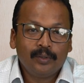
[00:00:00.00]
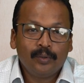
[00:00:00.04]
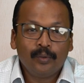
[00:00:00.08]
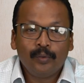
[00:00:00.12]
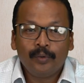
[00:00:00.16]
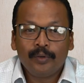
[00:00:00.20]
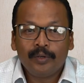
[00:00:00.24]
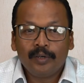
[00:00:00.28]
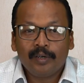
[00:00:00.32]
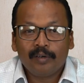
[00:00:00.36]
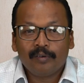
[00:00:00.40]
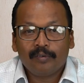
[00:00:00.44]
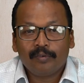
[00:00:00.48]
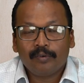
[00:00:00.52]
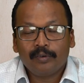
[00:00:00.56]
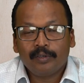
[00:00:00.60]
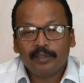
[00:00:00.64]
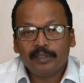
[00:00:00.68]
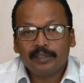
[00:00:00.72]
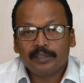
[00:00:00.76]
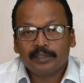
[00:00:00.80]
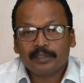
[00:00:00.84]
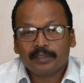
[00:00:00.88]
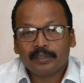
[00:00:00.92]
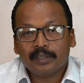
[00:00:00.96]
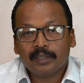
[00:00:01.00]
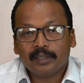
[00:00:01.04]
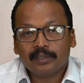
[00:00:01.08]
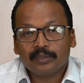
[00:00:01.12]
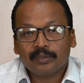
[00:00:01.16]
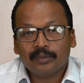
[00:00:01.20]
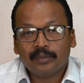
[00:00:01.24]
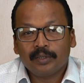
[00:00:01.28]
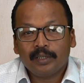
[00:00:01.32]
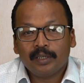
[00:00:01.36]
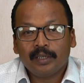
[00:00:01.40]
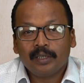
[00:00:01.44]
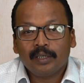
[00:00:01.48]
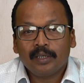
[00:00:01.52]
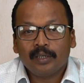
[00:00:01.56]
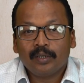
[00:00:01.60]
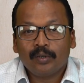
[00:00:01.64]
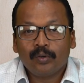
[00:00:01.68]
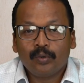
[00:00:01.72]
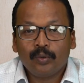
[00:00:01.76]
OER for instructional